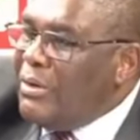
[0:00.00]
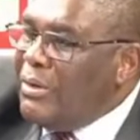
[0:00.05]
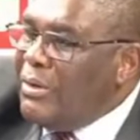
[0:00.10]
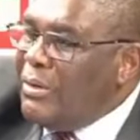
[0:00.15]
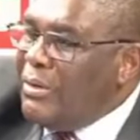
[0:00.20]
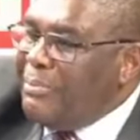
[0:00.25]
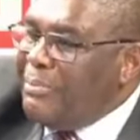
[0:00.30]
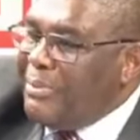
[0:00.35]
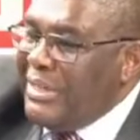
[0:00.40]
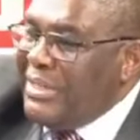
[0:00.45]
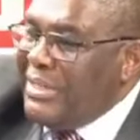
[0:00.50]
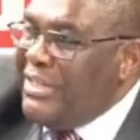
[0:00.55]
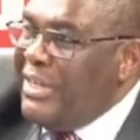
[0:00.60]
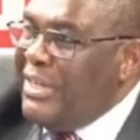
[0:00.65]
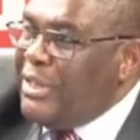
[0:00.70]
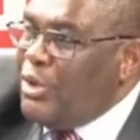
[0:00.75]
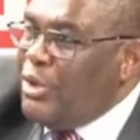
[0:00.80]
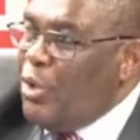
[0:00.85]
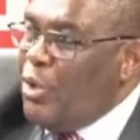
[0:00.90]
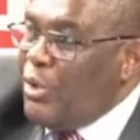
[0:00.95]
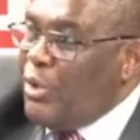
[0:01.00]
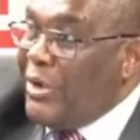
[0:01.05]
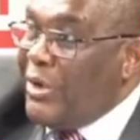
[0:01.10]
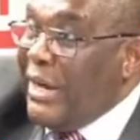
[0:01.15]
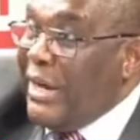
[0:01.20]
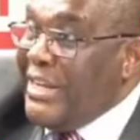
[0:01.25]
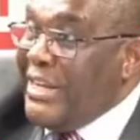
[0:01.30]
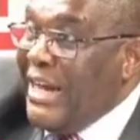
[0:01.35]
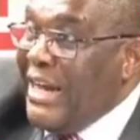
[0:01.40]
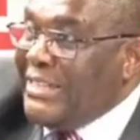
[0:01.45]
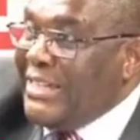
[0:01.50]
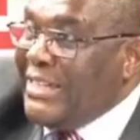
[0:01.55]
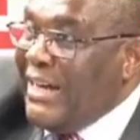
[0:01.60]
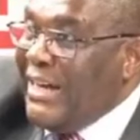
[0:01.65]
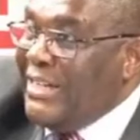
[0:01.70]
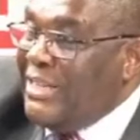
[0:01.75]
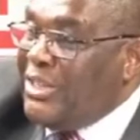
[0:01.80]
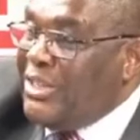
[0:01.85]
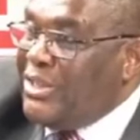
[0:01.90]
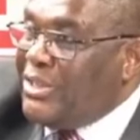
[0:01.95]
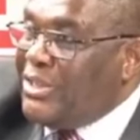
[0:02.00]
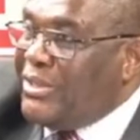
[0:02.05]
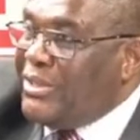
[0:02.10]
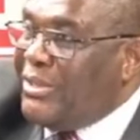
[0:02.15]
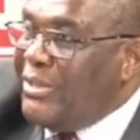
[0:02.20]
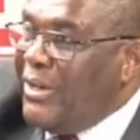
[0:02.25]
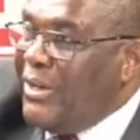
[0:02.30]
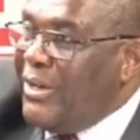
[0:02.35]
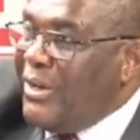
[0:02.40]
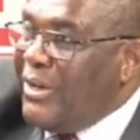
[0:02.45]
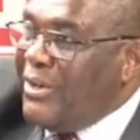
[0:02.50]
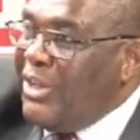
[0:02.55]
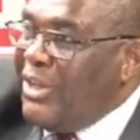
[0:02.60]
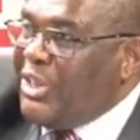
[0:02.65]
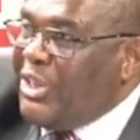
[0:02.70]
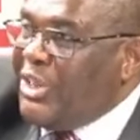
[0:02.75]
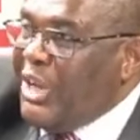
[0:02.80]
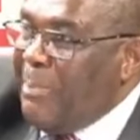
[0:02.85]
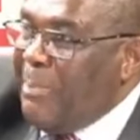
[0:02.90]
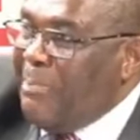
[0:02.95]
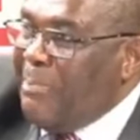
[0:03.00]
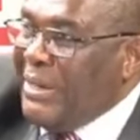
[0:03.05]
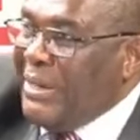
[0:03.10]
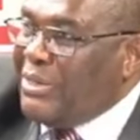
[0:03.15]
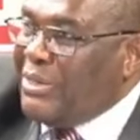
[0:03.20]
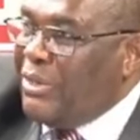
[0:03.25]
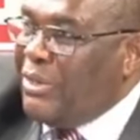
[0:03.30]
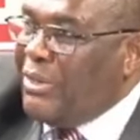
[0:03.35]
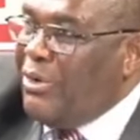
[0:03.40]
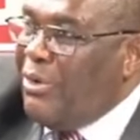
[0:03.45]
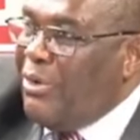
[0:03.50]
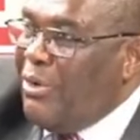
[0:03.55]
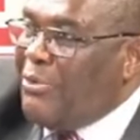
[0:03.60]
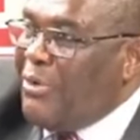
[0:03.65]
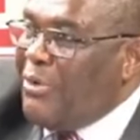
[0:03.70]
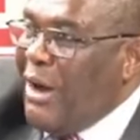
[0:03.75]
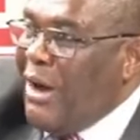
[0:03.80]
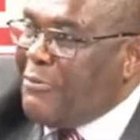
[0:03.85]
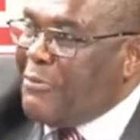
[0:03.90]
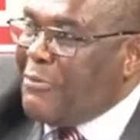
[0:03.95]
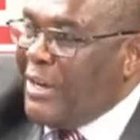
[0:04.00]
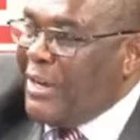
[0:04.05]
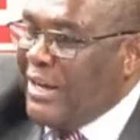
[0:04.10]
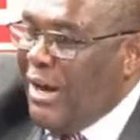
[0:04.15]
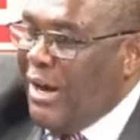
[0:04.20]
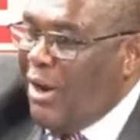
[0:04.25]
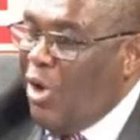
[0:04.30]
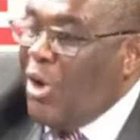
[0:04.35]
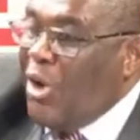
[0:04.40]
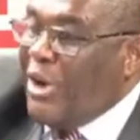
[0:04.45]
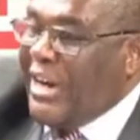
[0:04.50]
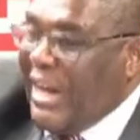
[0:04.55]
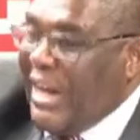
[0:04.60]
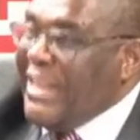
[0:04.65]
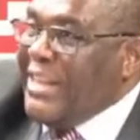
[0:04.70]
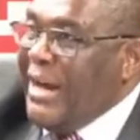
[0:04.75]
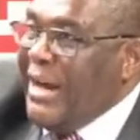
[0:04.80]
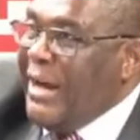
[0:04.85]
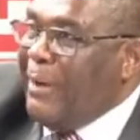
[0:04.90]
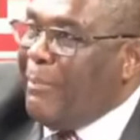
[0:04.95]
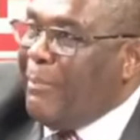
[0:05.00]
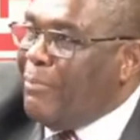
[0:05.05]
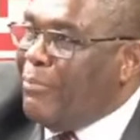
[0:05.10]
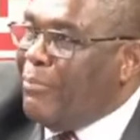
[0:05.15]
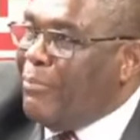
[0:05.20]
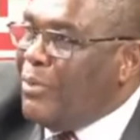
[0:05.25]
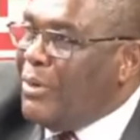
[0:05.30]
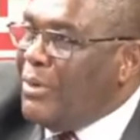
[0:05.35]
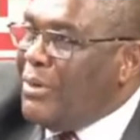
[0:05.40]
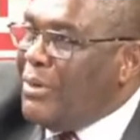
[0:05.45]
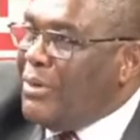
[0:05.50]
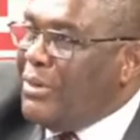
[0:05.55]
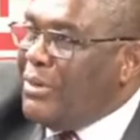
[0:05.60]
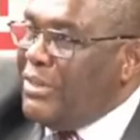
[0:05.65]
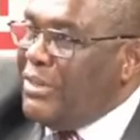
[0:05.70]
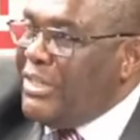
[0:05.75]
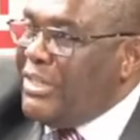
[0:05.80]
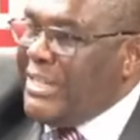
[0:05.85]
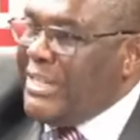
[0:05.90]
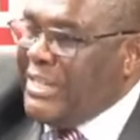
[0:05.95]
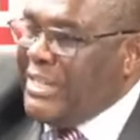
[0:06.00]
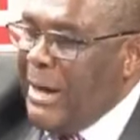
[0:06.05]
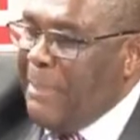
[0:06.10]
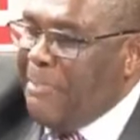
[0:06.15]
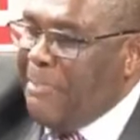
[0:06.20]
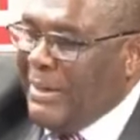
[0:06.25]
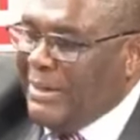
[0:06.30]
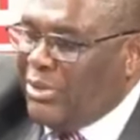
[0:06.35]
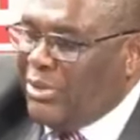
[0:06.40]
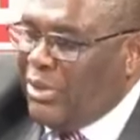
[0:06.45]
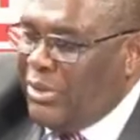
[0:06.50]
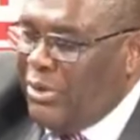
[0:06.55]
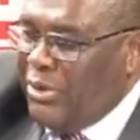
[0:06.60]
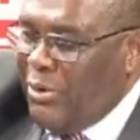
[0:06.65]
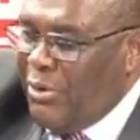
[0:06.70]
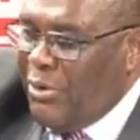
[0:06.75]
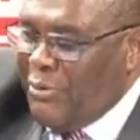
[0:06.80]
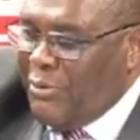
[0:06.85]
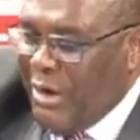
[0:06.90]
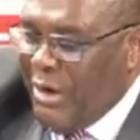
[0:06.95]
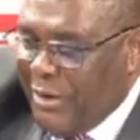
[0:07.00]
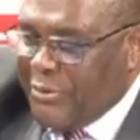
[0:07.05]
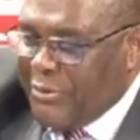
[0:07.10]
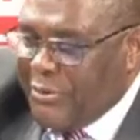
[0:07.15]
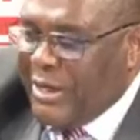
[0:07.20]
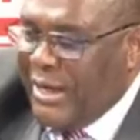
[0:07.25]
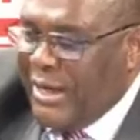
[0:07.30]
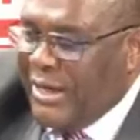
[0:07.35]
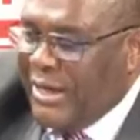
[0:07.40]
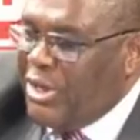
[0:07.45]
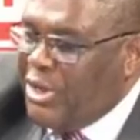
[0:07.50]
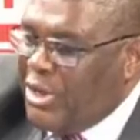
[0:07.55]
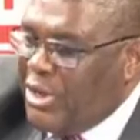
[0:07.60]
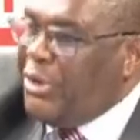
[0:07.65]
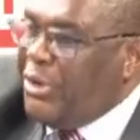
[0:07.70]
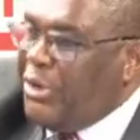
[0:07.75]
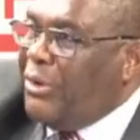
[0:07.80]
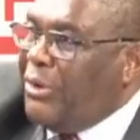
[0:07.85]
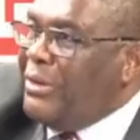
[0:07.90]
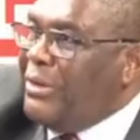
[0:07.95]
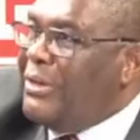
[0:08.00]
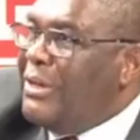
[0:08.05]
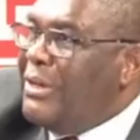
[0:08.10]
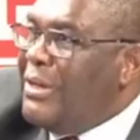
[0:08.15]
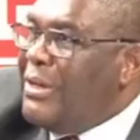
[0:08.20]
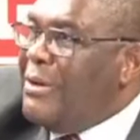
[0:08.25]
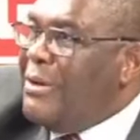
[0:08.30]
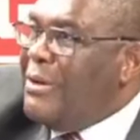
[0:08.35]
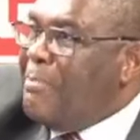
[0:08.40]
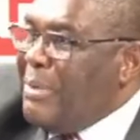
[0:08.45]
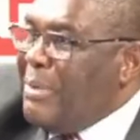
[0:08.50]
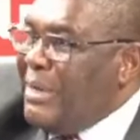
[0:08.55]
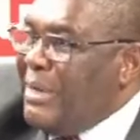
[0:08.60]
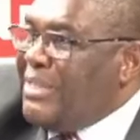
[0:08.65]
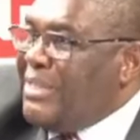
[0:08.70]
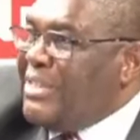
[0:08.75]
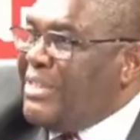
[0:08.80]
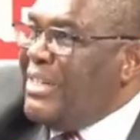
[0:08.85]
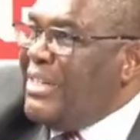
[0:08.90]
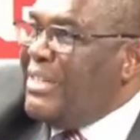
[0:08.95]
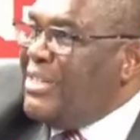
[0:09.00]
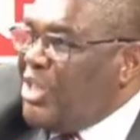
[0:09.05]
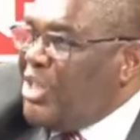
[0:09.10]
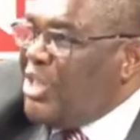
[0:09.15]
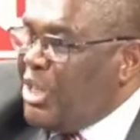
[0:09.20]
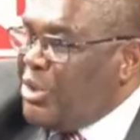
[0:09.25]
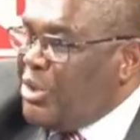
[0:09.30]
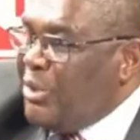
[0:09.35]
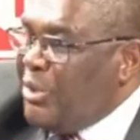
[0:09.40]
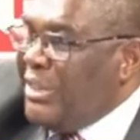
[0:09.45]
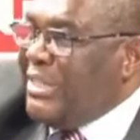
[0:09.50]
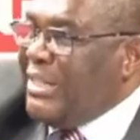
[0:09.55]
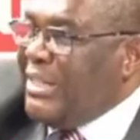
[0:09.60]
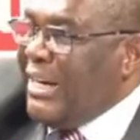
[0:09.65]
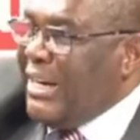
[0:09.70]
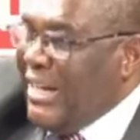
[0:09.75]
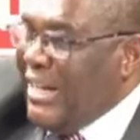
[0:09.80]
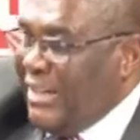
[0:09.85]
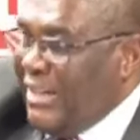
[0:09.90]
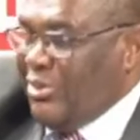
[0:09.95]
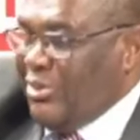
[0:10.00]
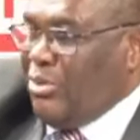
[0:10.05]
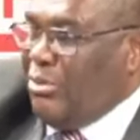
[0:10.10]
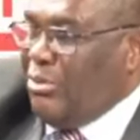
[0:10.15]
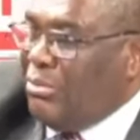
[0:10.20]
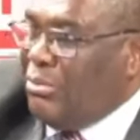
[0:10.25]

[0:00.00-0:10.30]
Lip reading: President Uhuru Kenyatta is the chairperson of Africa, or Kenya is the chairperson of African Union Peace Security Council.